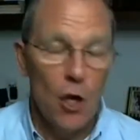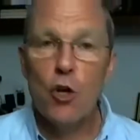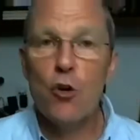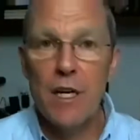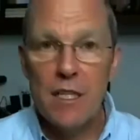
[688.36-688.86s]

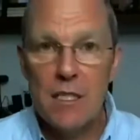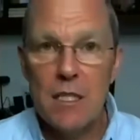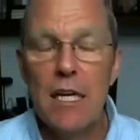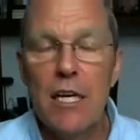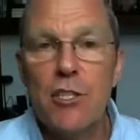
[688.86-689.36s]

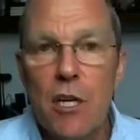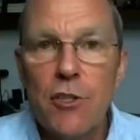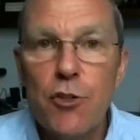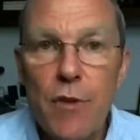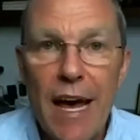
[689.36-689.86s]
Chris is going to
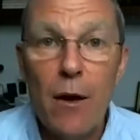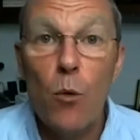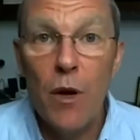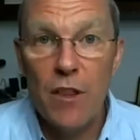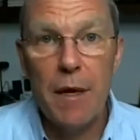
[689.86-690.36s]
do that
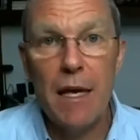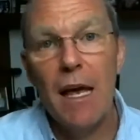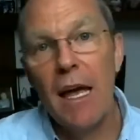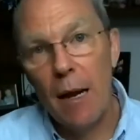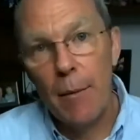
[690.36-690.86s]
with me,
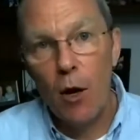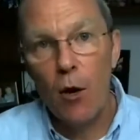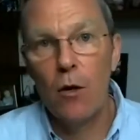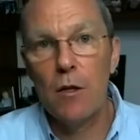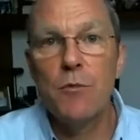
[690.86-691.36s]
and I'm going to
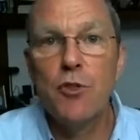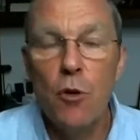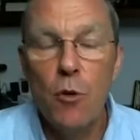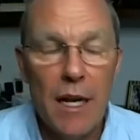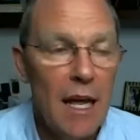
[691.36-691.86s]
hold him
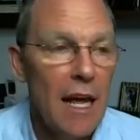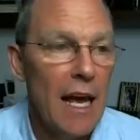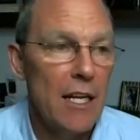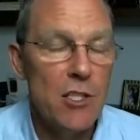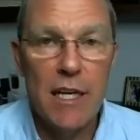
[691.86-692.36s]
to it,
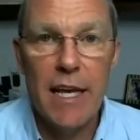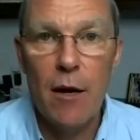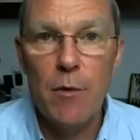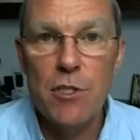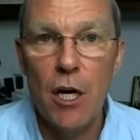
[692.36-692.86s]
and he's going to get
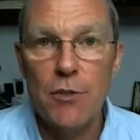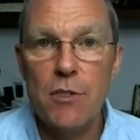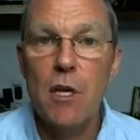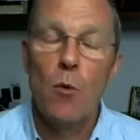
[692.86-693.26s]
results.